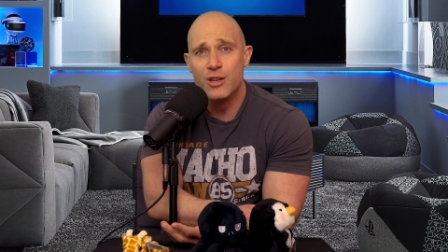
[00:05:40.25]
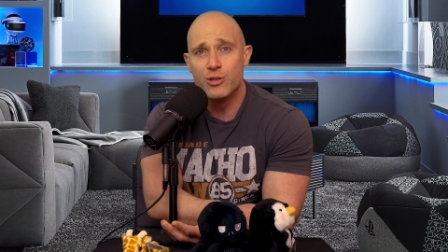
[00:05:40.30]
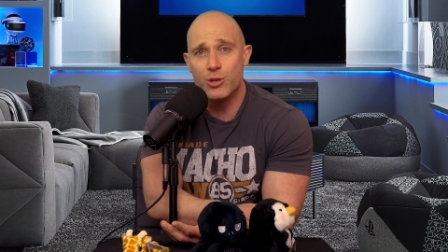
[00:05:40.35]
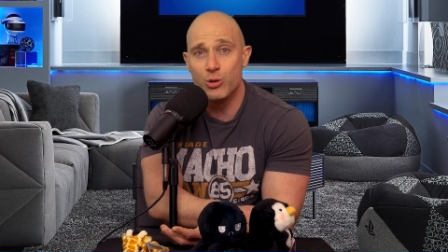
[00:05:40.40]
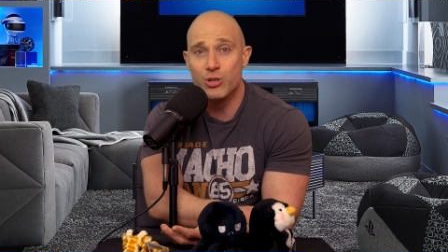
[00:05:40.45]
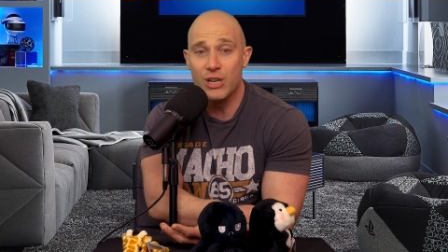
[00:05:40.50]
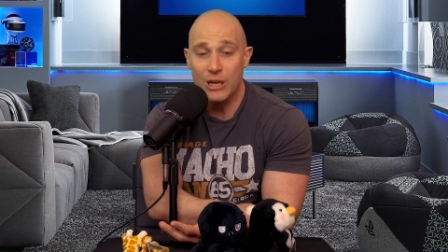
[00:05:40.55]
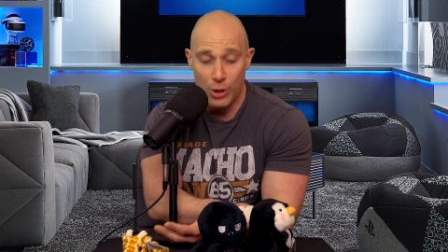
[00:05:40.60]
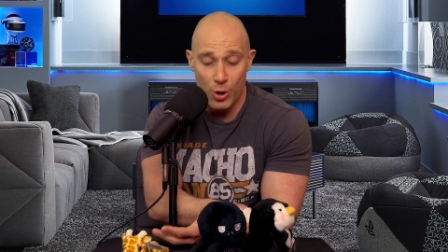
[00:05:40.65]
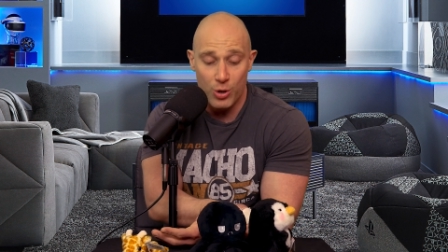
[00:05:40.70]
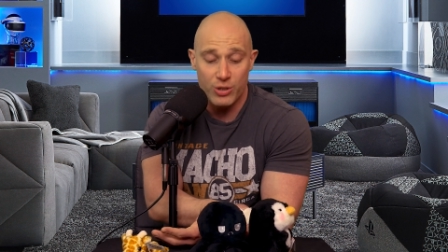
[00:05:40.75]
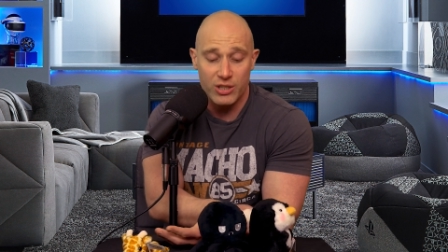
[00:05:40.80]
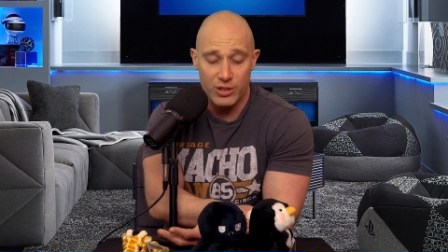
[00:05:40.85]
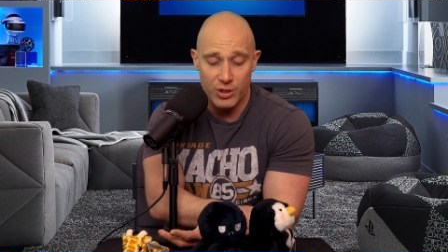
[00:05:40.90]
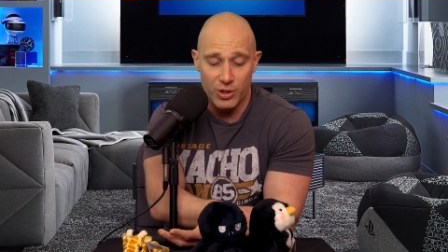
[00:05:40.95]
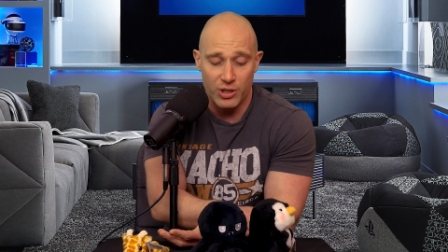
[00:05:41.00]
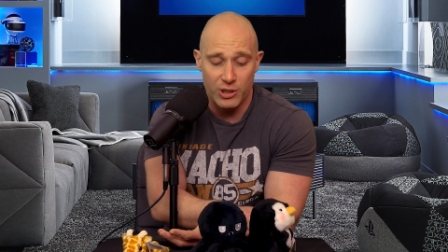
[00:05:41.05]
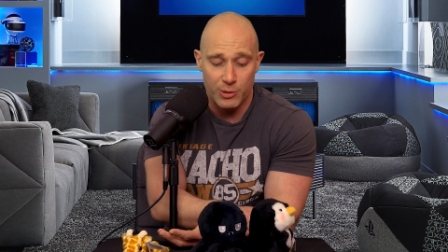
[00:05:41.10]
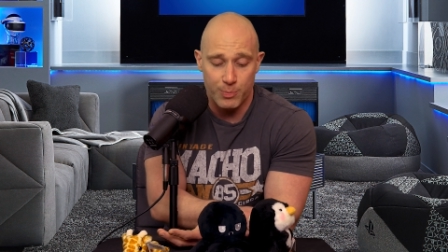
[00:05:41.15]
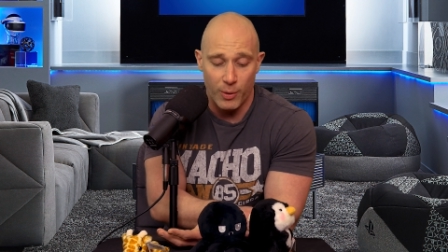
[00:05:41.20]
so she looks
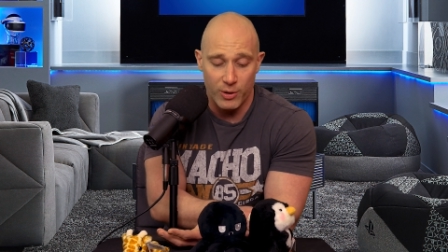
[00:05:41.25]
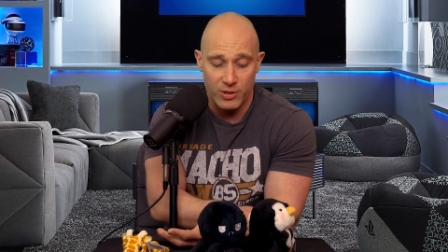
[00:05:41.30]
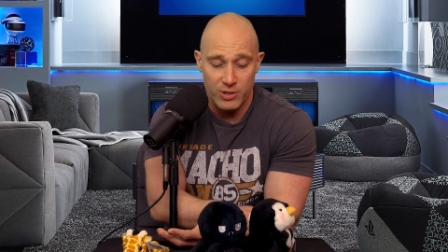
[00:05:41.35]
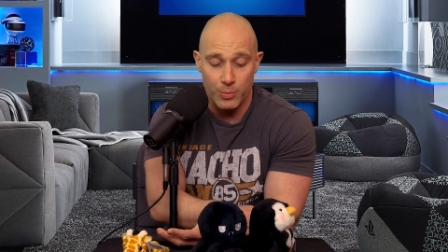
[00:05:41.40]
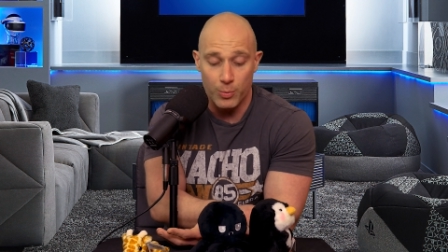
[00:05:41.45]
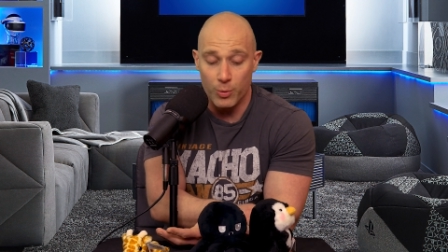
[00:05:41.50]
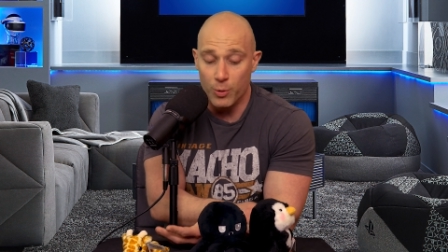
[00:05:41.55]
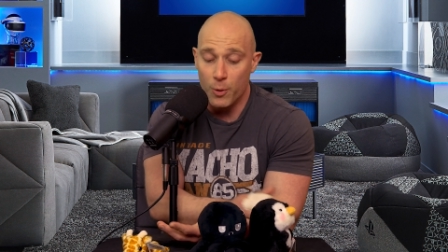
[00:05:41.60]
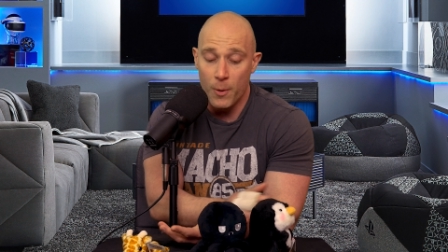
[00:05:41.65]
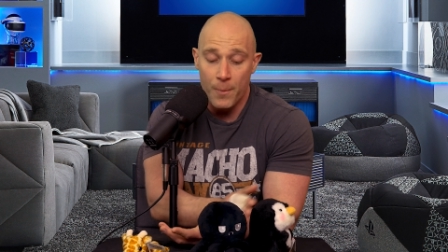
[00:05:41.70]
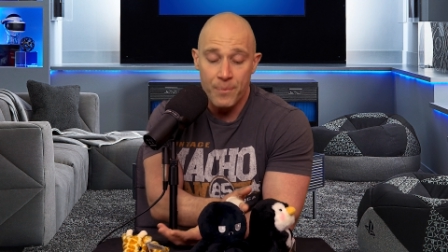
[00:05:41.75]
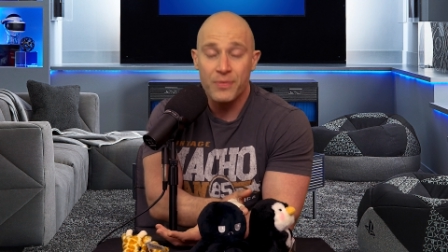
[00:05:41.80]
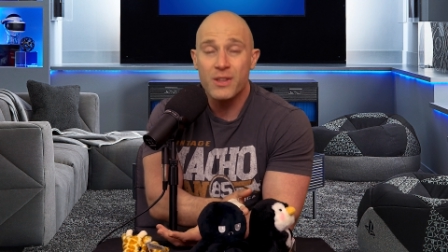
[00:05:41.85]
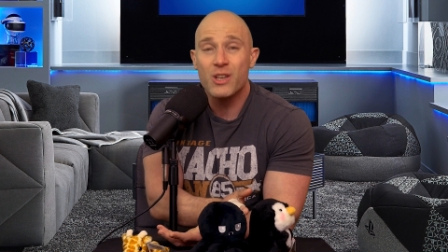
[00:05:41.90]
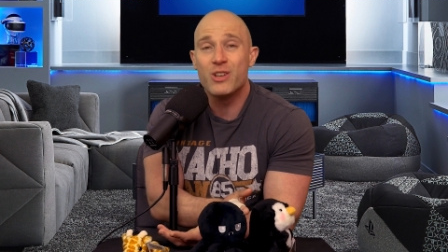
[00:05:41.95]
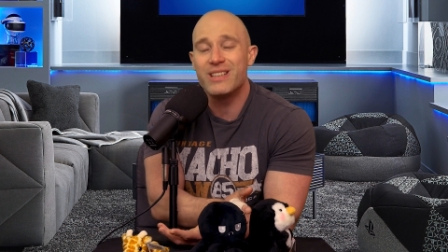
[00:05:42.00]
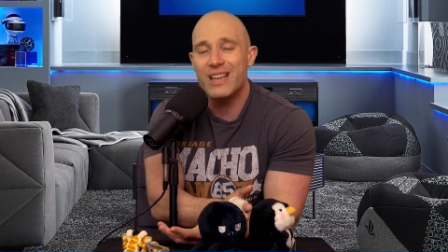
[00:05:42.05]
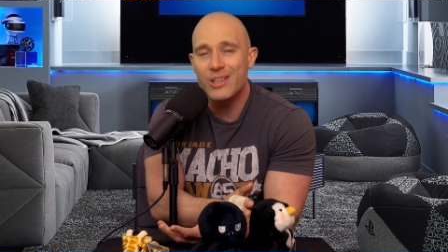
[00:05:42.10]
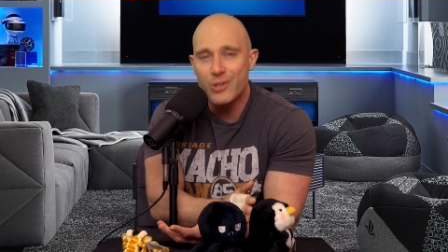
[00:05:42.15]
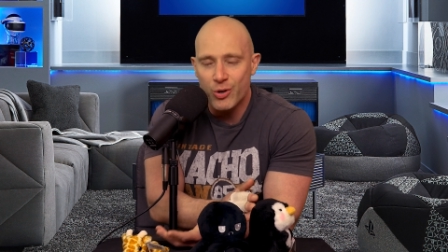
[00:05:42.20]
as good as possible
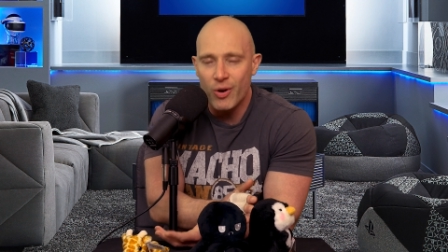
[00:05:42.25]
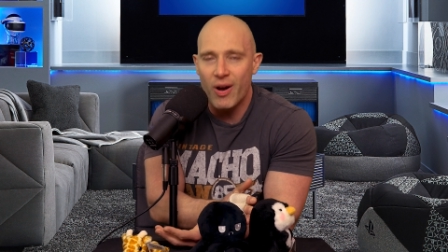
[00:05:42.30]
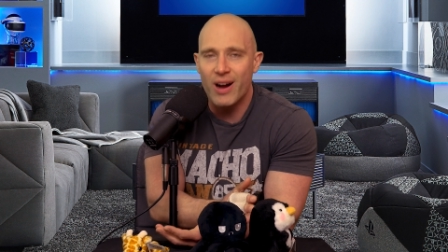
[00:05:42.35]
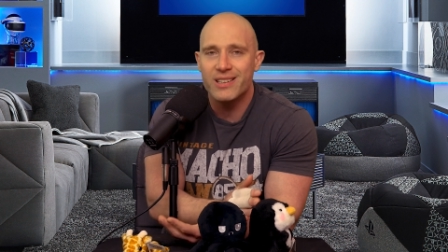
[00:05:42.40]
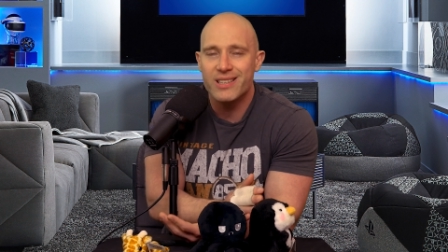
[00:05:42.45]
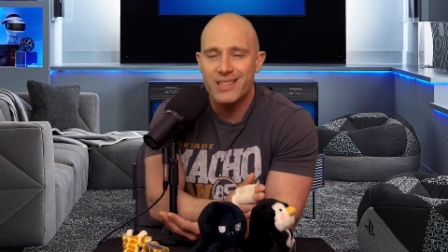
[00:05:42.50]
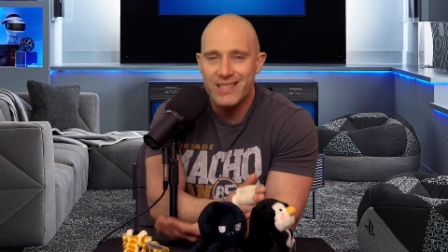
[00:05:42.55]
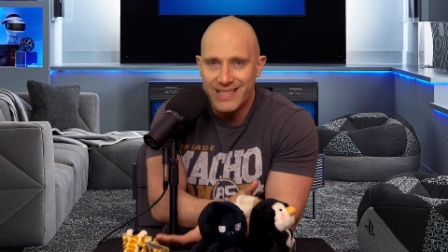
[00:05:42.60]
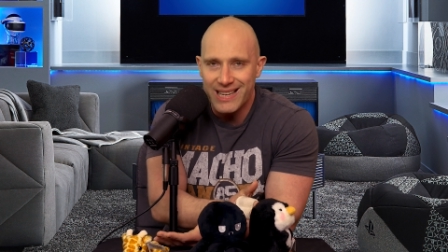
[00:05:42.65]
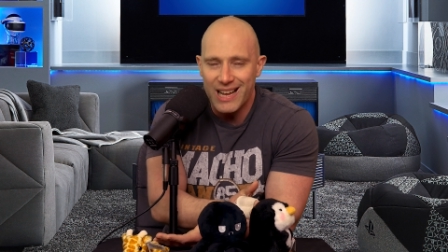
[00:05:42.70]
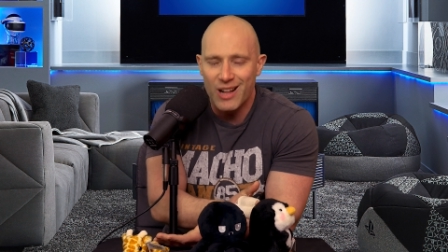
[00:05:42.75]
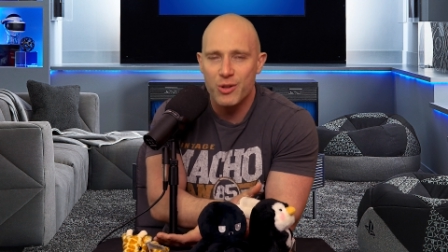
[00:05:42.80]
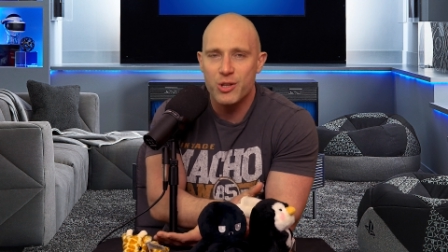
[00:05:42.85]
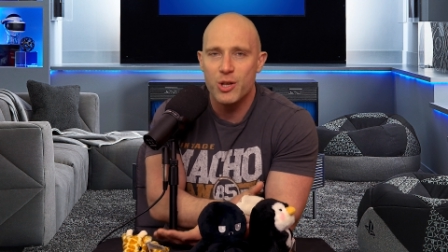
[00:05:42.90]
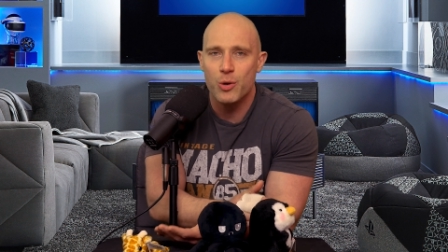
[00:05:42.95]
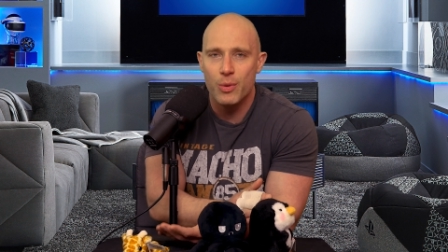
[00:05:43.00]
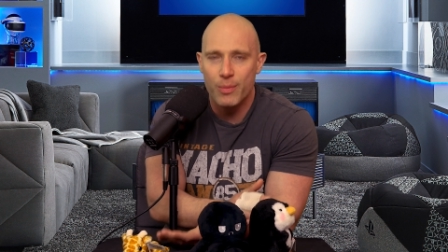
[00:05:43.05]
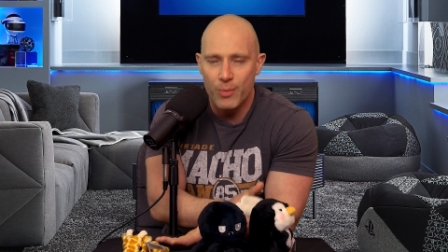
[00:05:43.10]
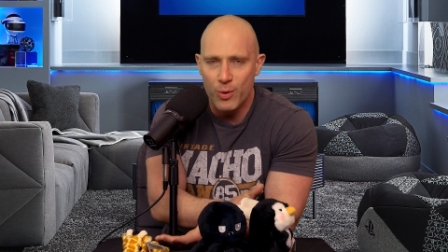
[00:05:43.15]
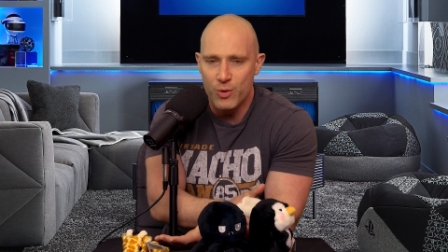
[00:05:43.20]
because they're trying to sell
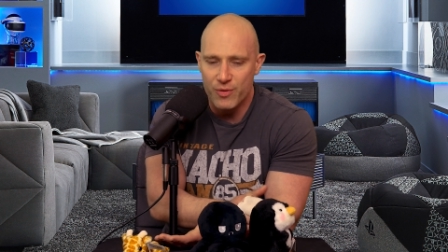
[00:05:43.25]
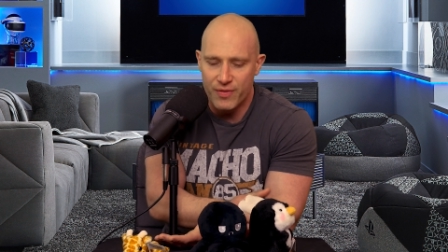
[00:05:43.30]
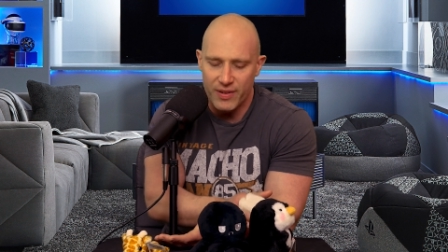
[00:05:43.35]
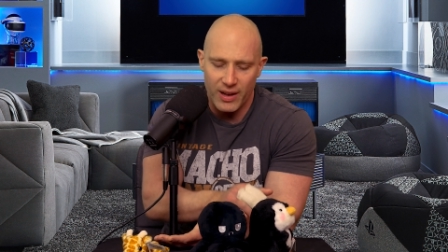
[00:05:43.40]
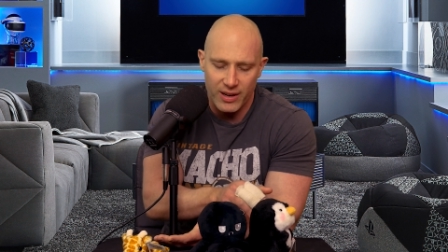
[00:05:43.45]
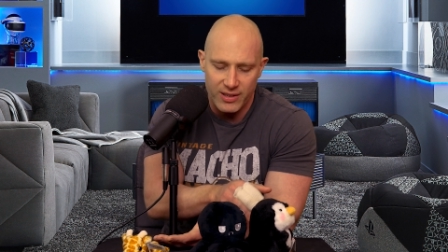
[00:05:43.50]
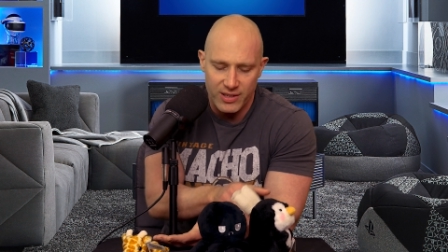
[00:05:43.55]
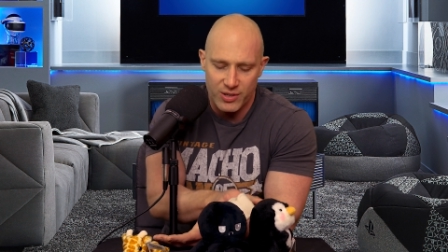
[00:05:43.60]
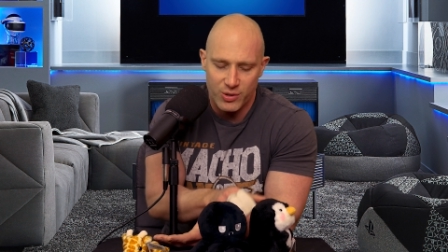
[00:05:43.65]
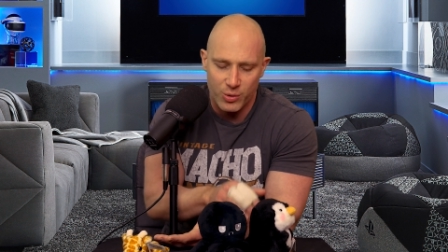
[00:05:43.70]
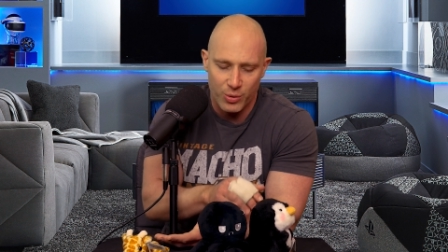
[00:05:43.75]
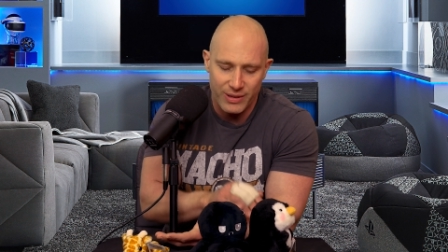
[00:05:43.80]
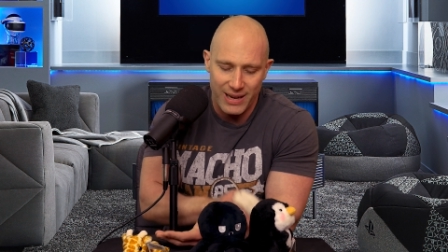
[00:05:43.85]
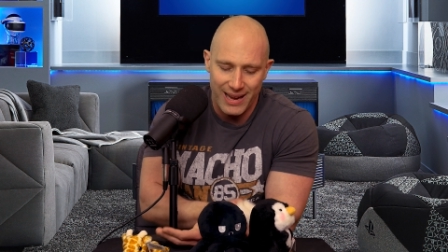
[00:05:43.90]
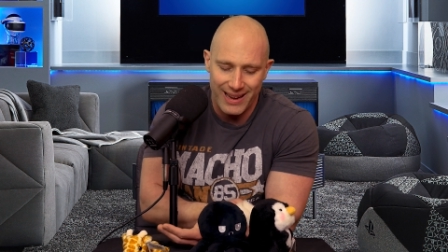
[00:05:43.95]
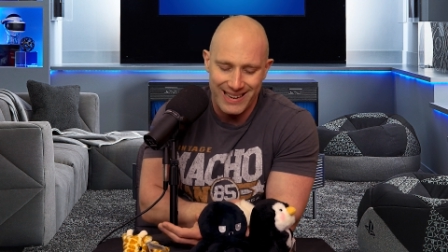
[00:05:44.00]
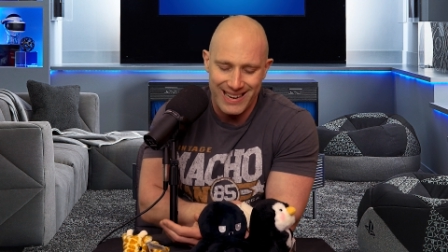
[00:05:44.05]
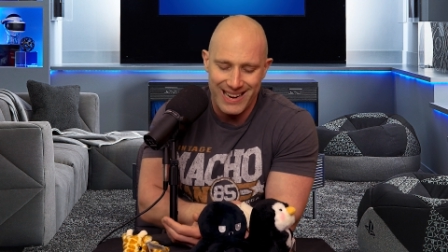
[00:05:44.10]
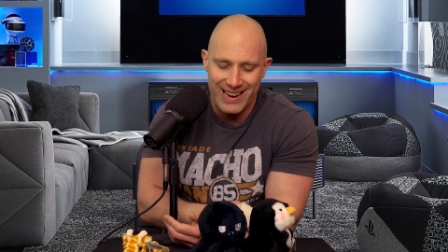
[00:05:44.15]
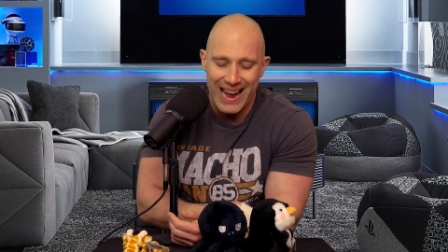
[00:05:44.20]
you a movie i just saw
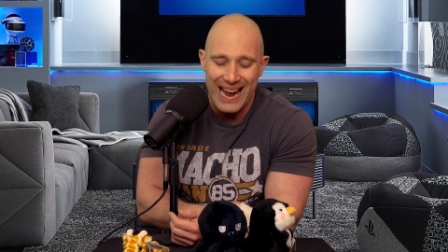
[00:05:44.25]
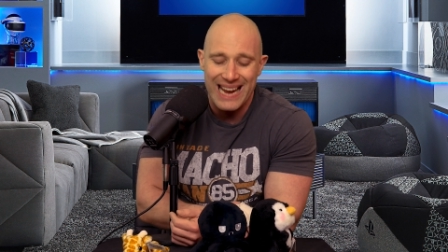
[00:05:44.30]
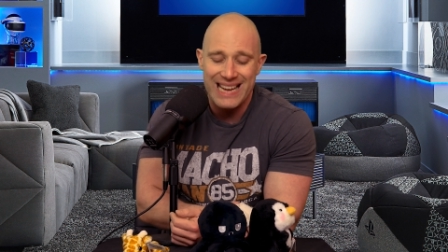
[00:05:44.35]
down here,